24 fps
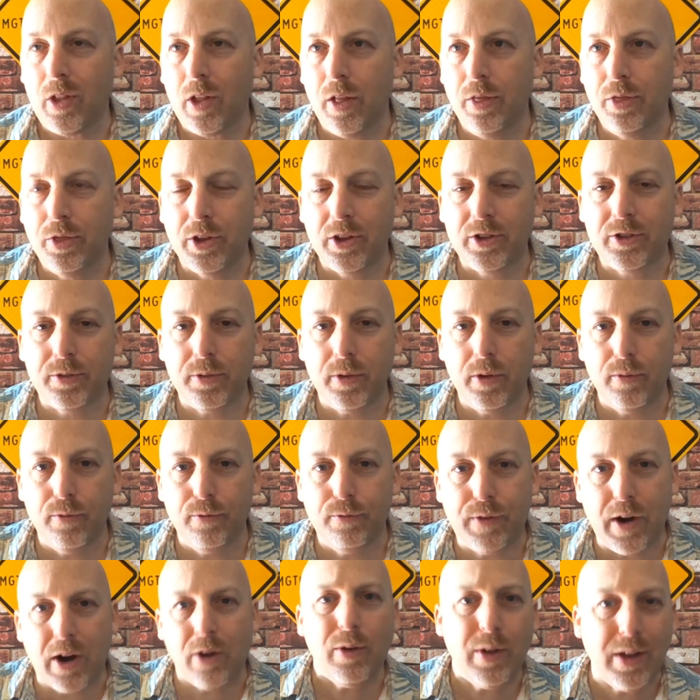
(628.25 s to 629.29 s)
this
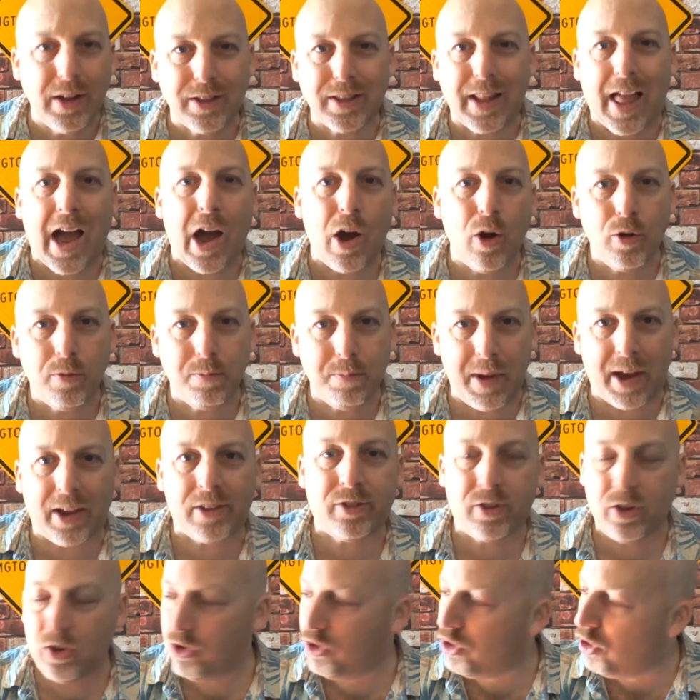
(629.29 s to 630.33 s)
very loud
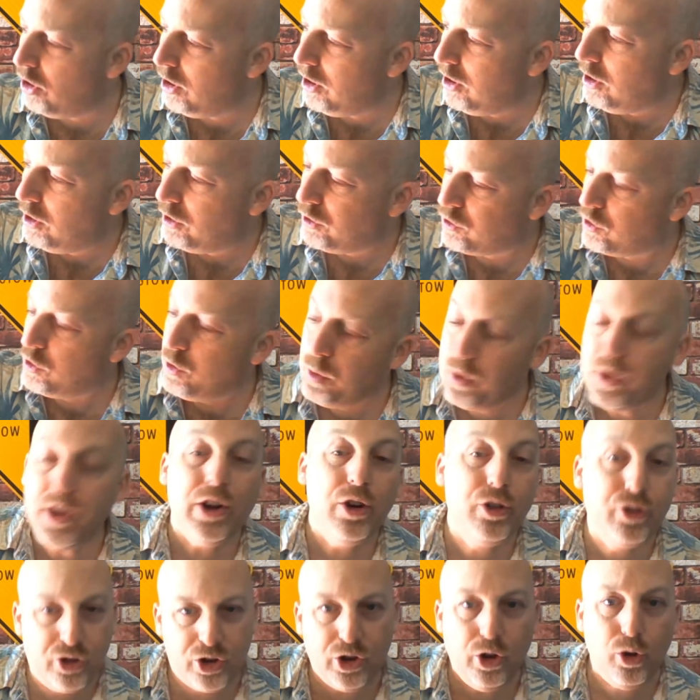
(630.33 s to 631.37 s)
message to their
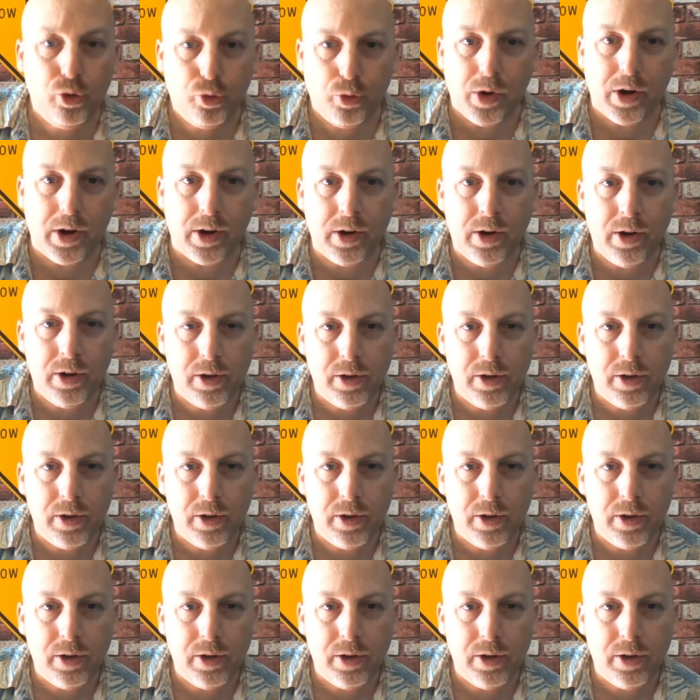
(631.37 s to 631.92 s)
children